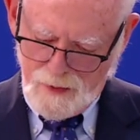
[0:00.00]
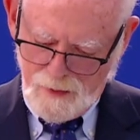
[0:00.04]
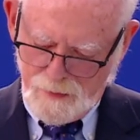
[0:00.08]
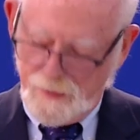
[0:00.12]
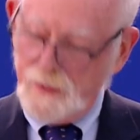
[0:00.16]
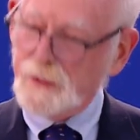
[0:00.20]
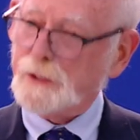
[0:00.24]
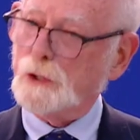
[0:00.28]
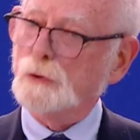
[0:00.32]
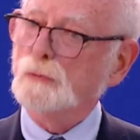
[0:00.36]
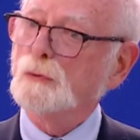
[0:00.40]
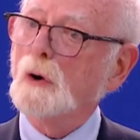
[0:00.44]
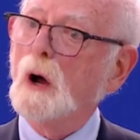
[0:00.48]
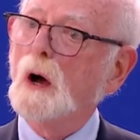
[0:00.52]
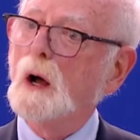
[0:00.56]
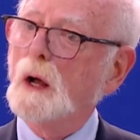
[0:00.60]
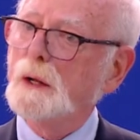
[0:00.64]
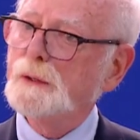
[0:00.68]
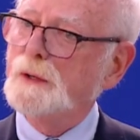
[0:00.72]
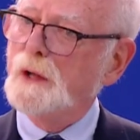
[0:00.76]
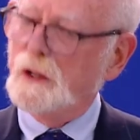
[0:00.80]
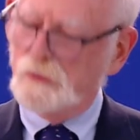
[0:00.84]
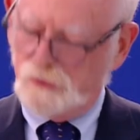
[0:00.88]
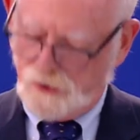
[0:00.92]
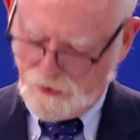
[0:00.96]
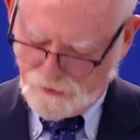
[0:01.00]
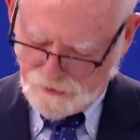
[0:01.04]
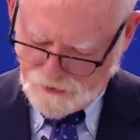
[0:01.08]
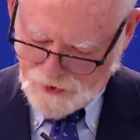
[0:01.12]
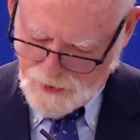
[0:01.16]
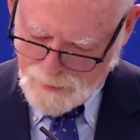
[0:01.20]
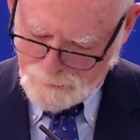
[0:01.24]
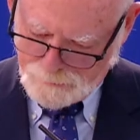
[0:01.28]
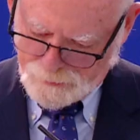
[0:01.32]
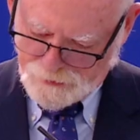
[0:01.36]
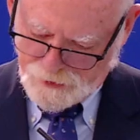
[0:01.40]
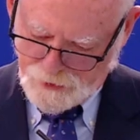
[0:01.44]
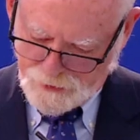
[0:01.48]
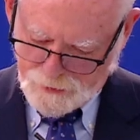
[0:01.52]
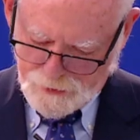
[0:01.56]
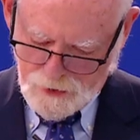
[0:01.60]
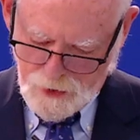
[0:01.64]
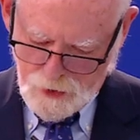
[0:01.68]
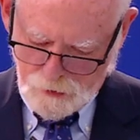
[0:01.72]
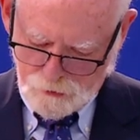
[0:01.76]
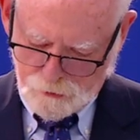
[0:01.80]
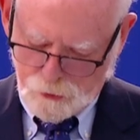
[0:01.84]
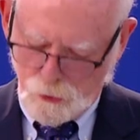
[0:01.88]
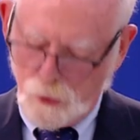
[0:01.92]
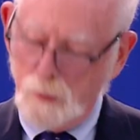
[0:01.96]
that Iran has attempted
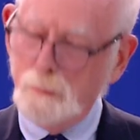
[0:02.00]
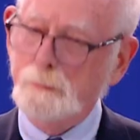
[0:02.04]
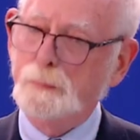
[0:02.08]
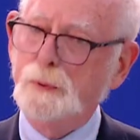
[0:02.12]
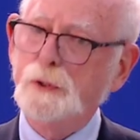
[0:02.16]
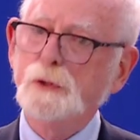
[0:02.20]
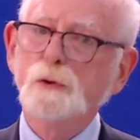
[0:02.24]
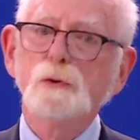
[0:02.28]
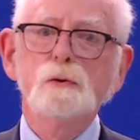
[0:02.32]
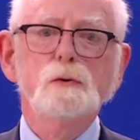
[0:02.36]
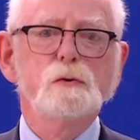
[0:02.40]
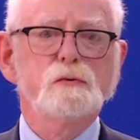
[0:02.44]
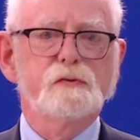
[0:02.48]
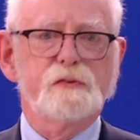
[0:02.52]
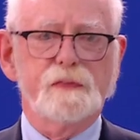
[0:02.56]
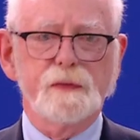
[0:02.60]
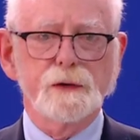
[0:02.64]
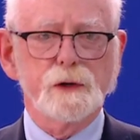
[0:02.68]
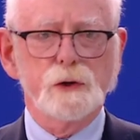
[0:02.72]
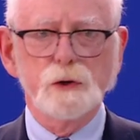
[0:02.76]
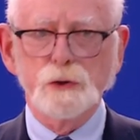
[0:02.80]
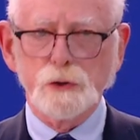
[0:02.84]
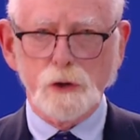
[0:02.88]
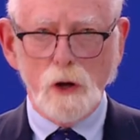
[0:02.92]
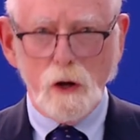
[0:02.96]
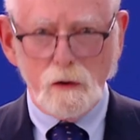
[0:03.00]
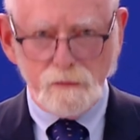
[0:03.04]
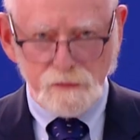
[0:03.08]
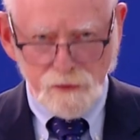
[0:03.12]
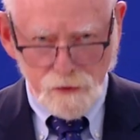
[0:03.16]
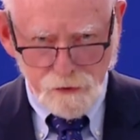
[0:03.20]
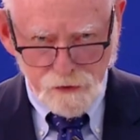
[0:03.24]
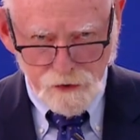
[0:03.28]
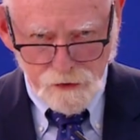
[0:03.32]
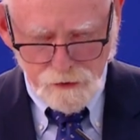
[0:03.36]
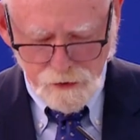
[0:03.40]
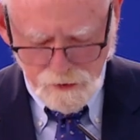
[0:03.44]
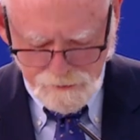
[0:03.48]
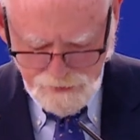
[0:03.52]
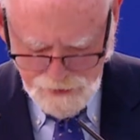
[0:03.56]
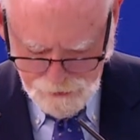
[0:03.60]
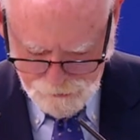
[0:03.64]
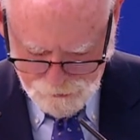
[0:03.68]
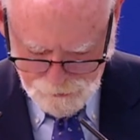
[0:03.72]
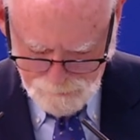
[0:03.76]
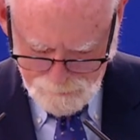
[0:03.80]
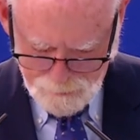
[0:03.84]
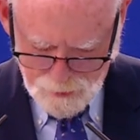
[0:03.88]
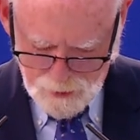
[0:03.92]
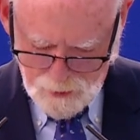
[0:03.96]
to abuse the good offices of
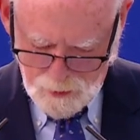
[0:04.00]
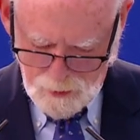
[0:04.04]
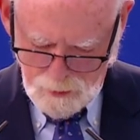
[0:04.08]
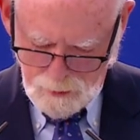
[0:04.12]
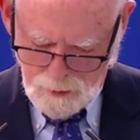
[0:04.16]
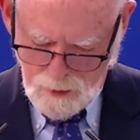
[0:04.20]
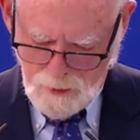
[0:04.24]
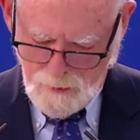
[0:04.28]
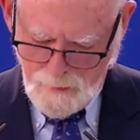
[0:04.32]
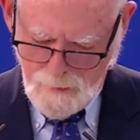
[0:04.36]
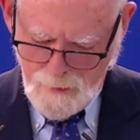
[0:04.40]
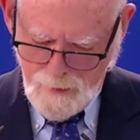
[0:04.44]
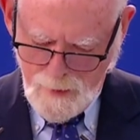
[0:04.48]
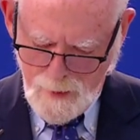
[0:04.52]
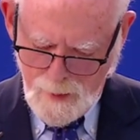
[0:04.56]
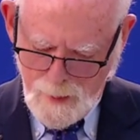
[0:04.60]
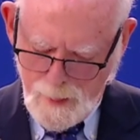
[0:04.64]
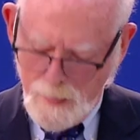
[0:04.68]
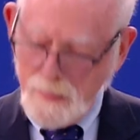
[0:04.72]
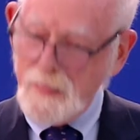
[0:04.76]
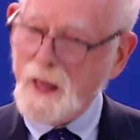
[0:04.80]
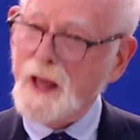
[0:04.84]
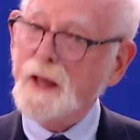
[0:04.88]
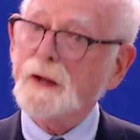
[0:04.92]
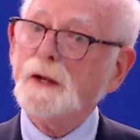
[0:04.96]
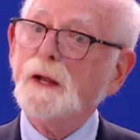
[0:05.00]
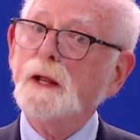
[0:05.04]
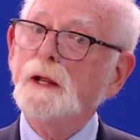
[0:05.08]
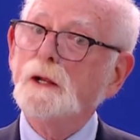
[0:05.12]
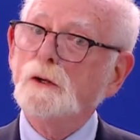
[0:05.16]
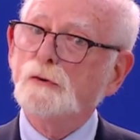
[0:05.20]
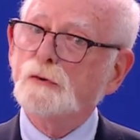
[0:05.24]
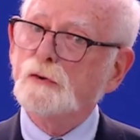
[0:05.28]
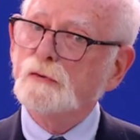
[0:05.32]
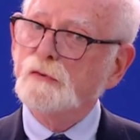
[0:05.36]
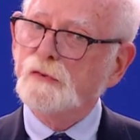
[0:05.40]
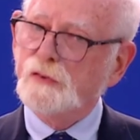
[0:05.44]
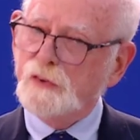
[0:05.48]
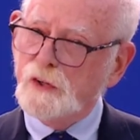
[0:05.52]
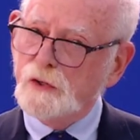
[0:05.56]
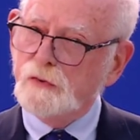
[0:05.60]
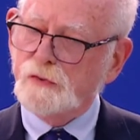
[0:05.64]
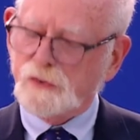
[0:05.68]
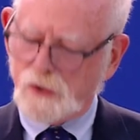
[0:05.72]
Interpol. That agency's